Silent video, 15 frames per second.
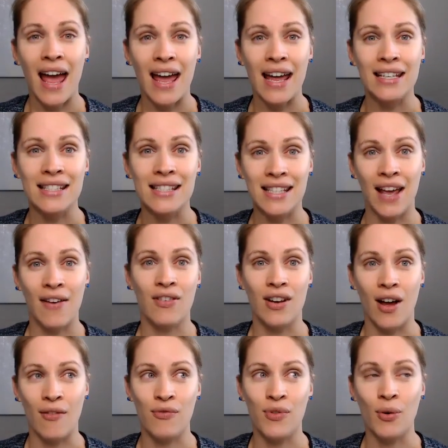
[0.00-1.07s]
and seven
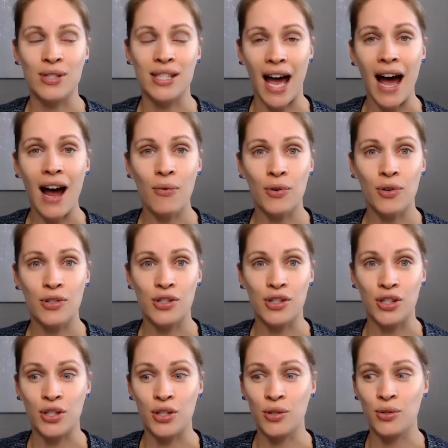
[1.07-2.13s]
of those
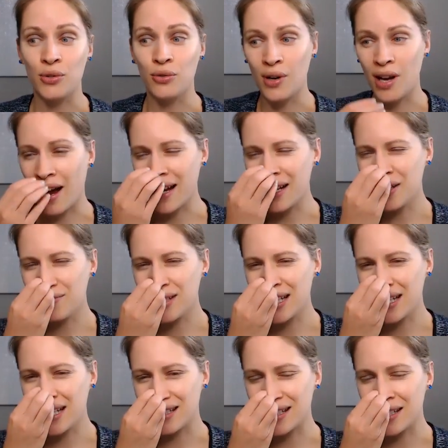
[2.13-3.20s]
hours you kind of
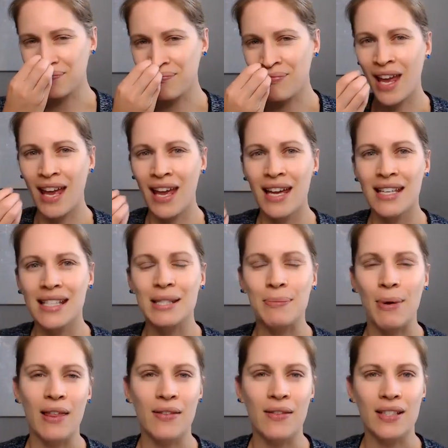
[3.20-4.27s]
didn't
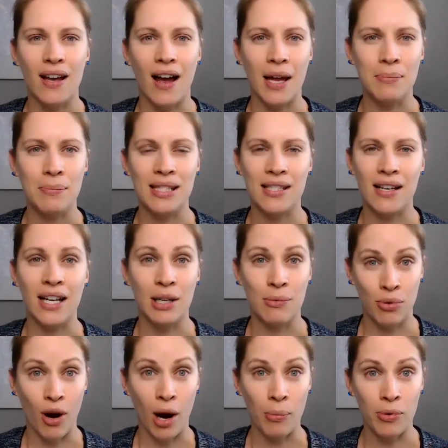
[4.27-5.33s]
spend the time studying
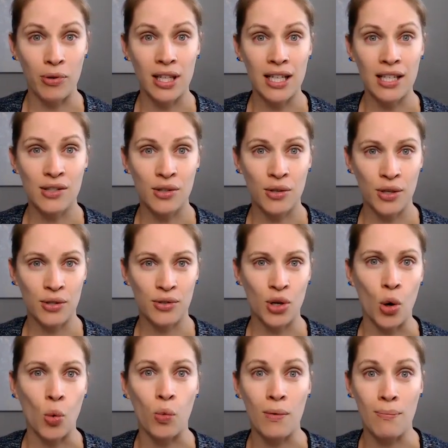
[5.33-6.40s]
properly so you
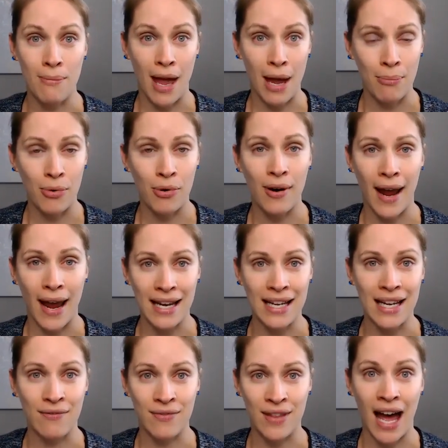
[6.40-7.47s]
don't remember
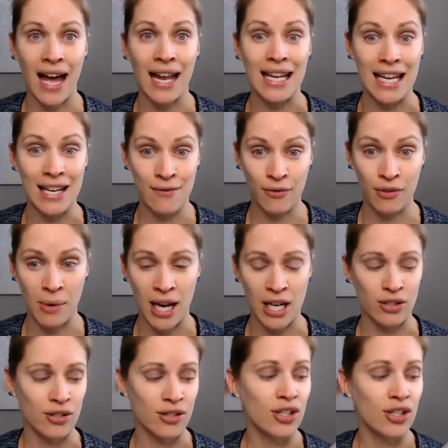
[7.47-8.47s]
any of that information.